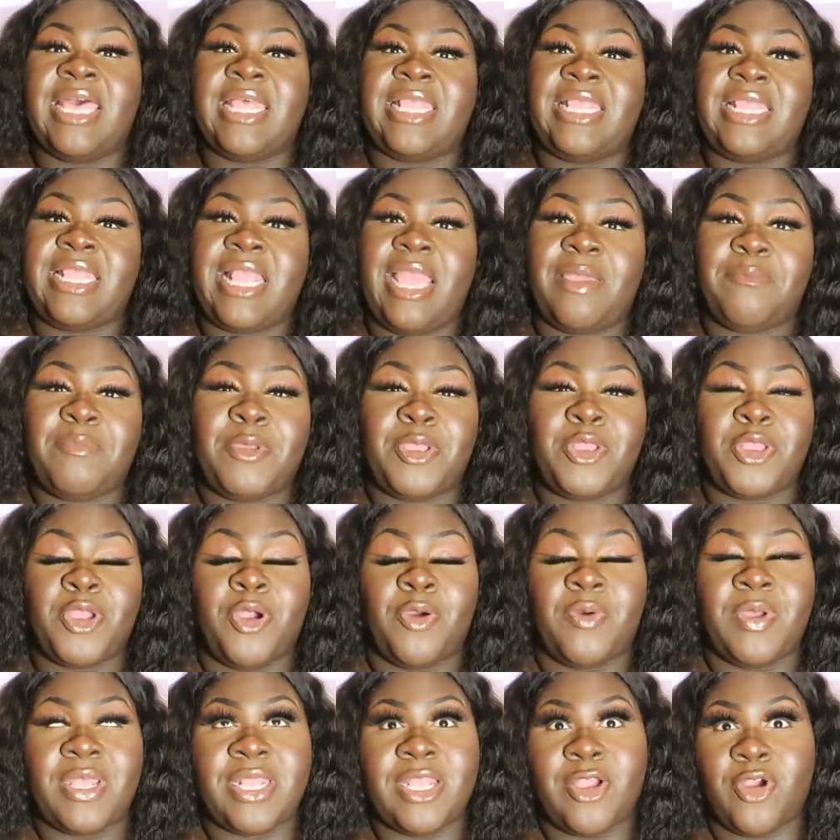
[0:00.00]
let me
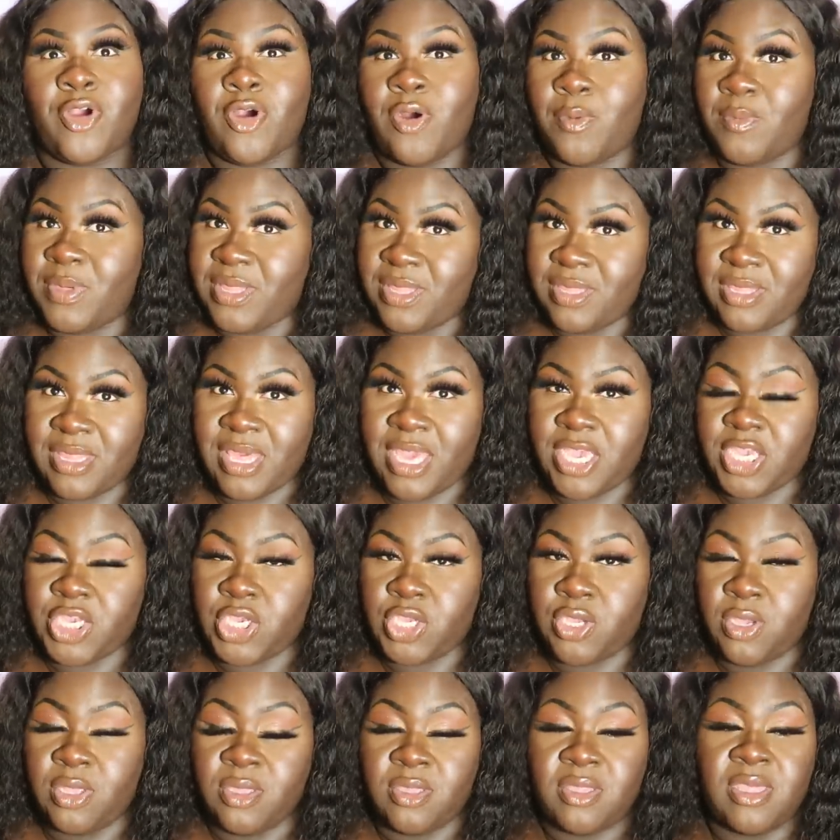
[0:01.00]
know in the comment
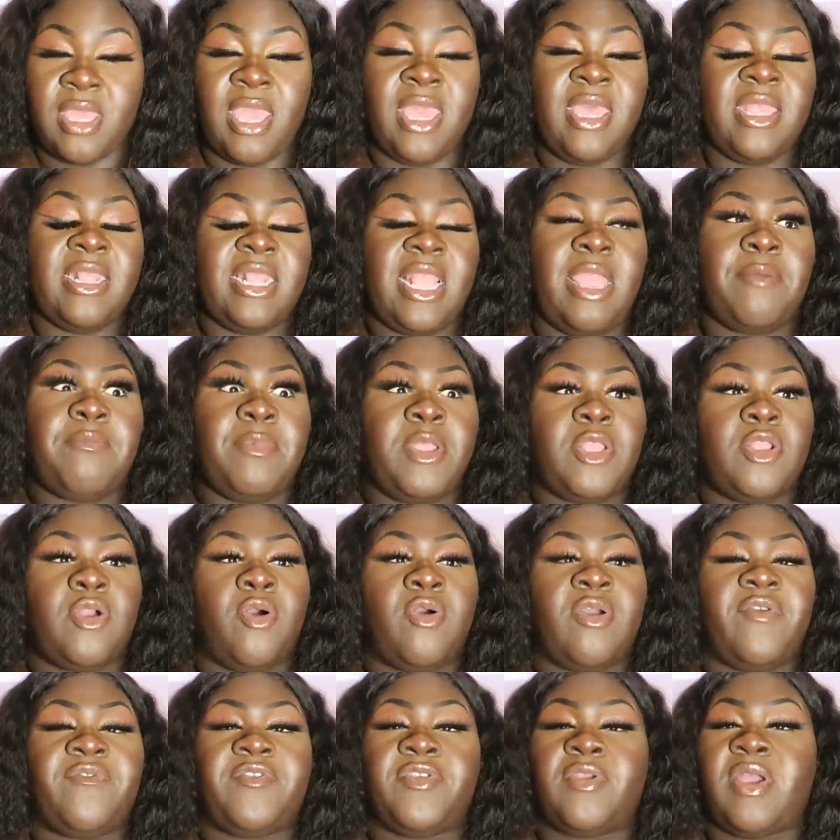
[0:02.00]
sections let me
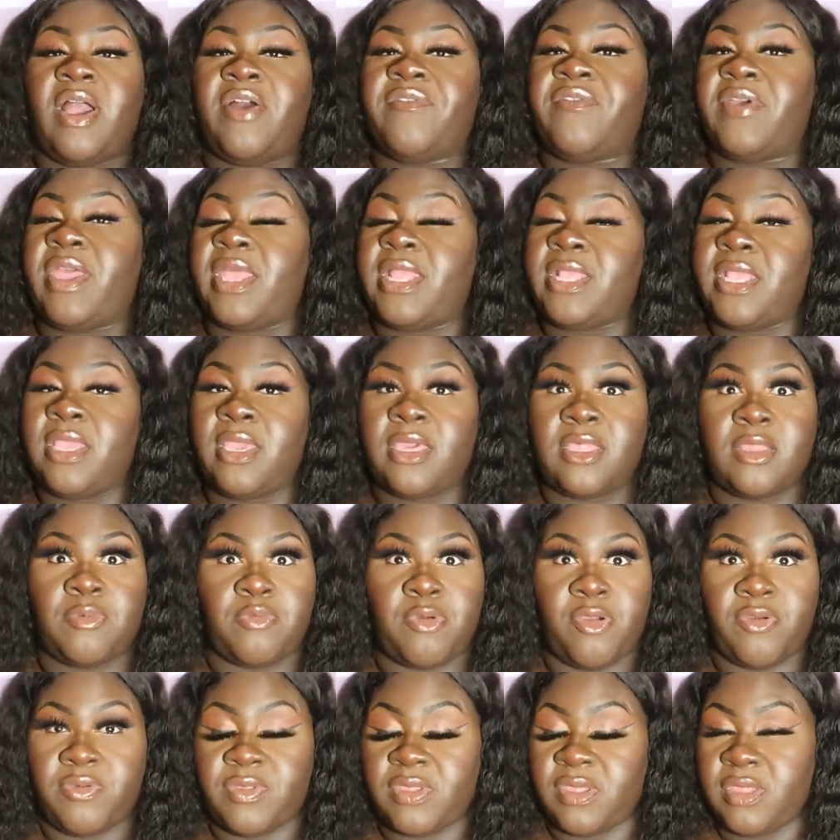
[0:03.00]
know if you have any
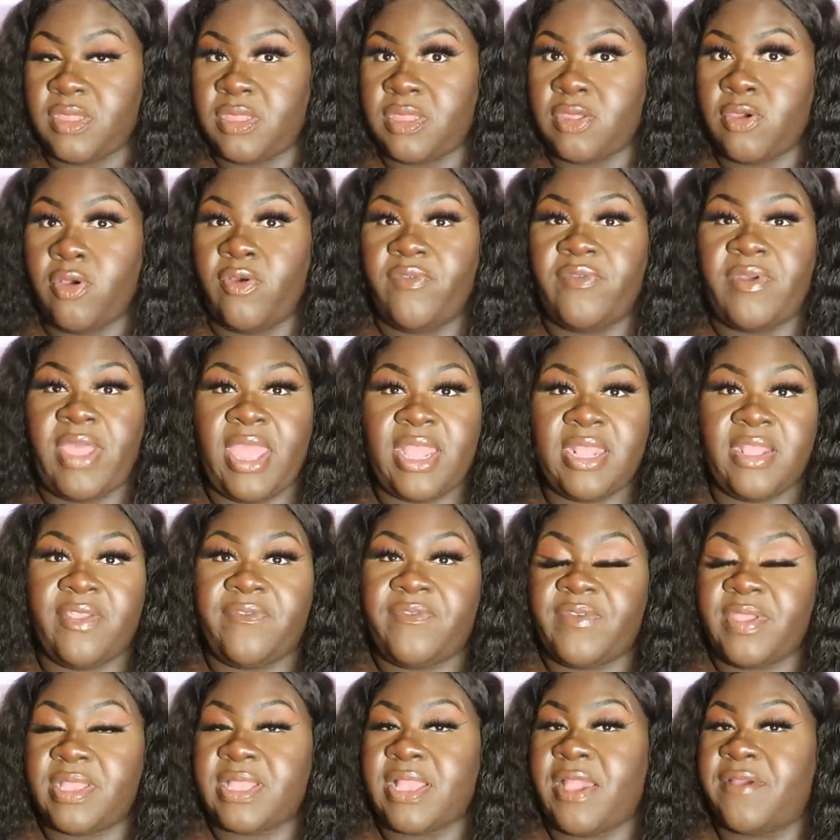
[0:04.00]
experiences of
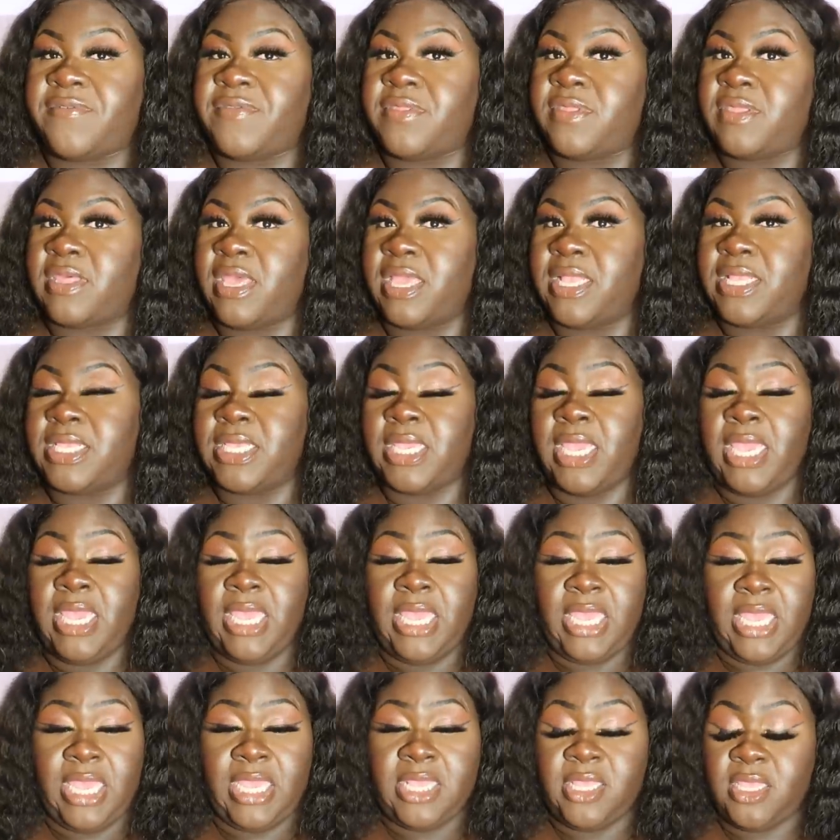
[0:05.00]
anything that i've said
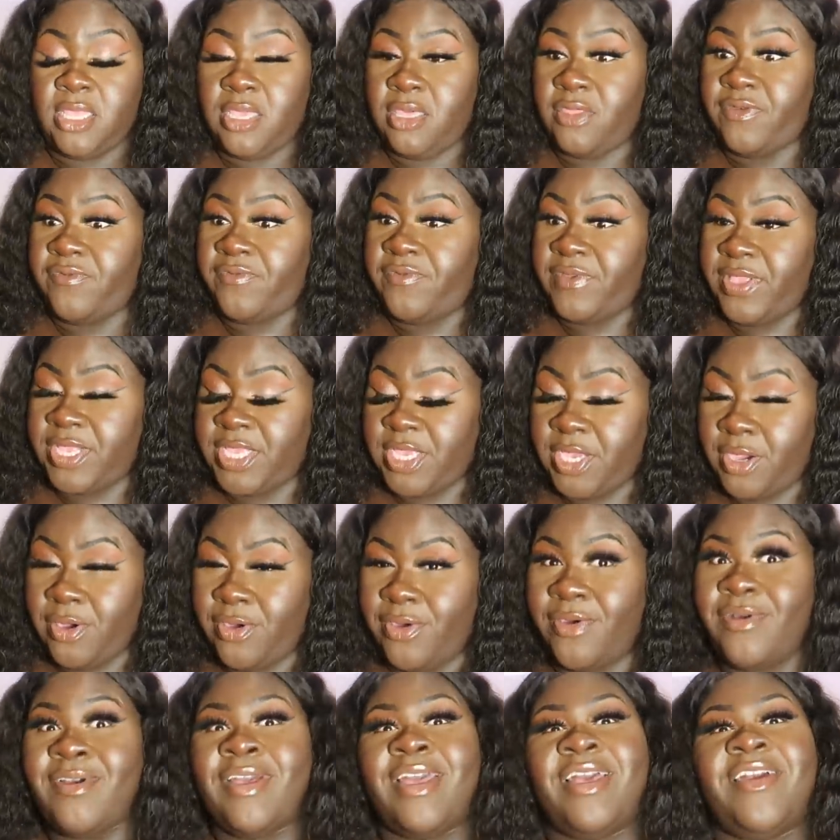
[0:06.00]
in this
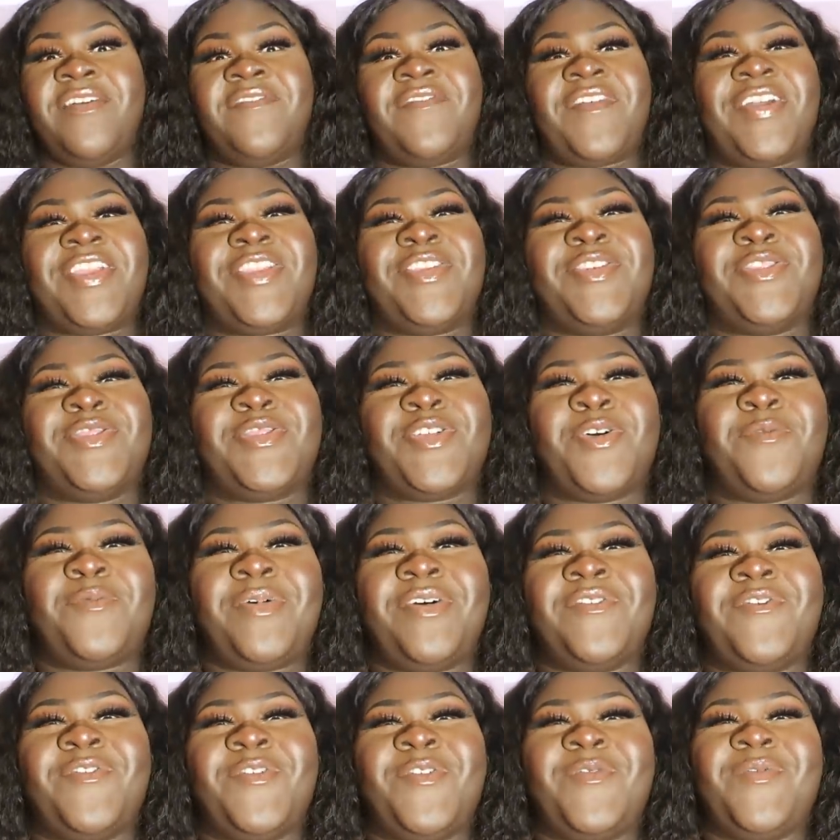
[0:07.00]
video thank you so
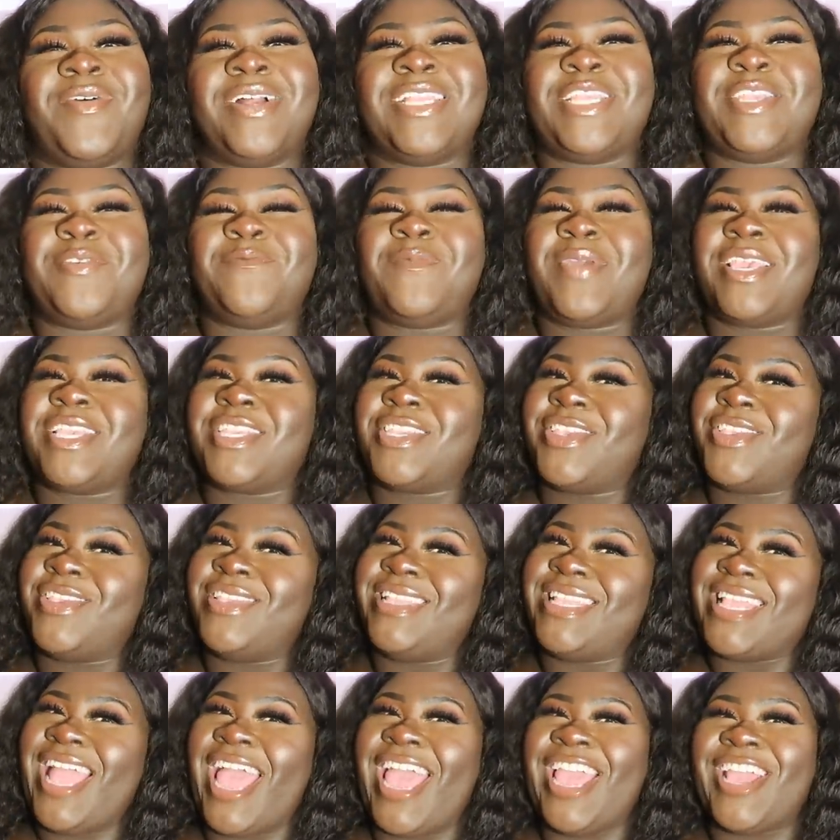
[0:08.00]
much for watching make sure you
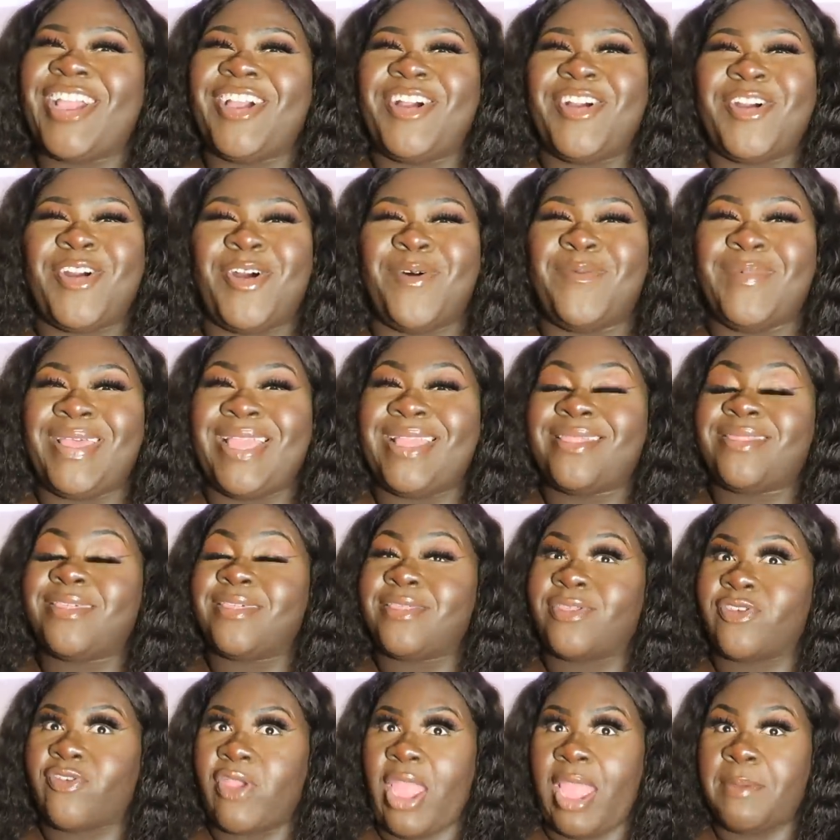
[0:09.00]
like comment and
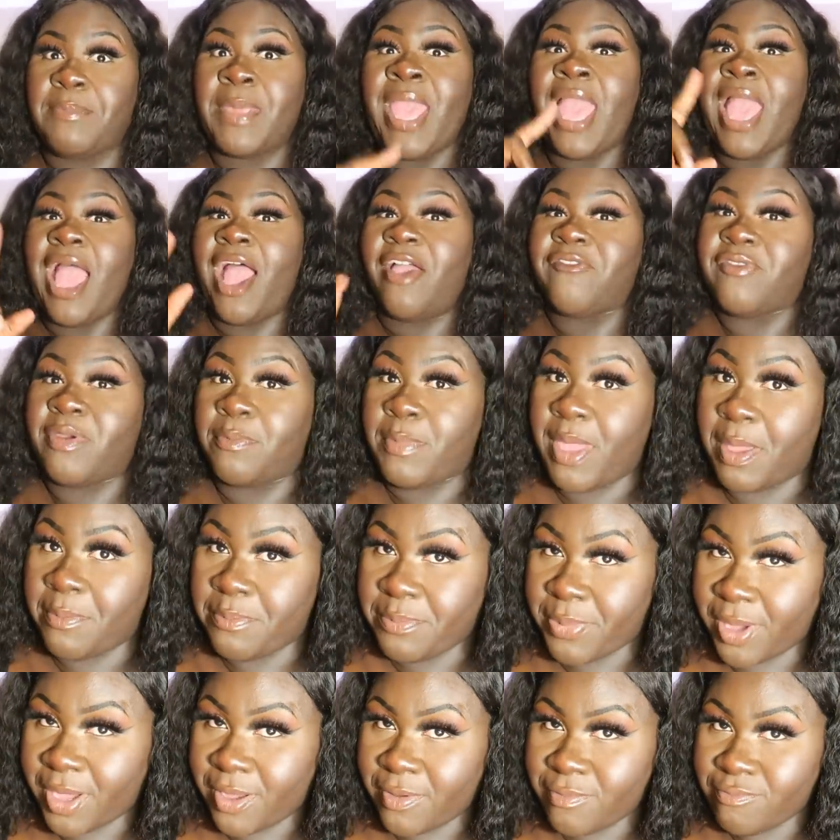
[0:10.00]
subscribe and
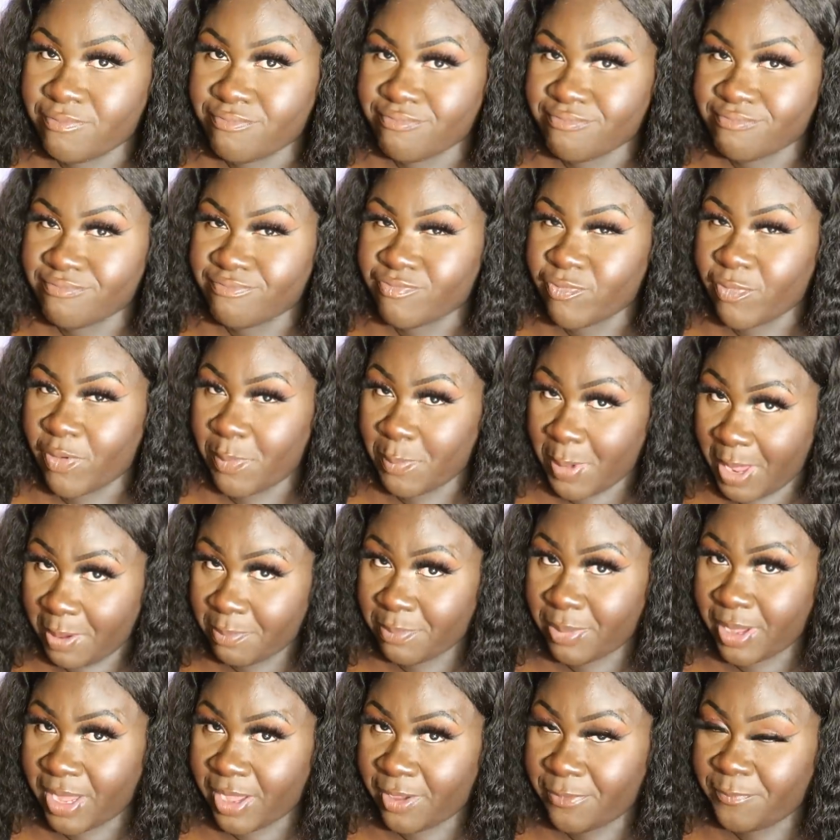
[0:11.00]
remember
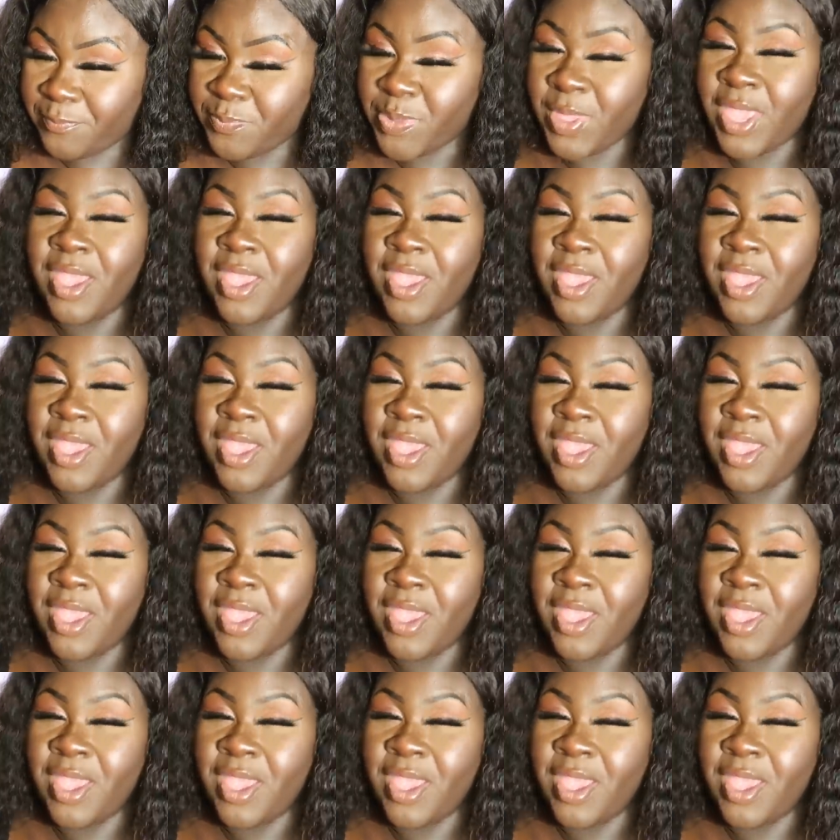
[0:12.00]
remember